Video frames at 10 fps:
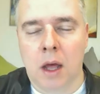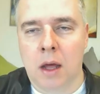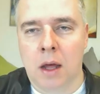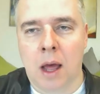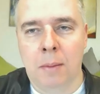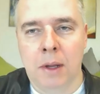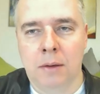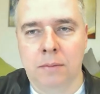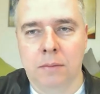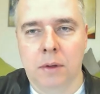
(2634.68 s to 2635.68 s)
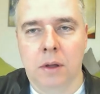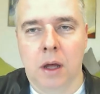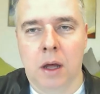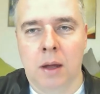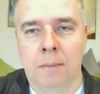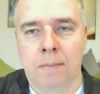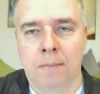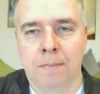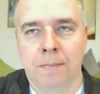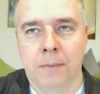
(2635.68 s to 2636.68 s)
Uh, I mean,
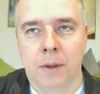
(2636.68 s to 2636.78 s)
um,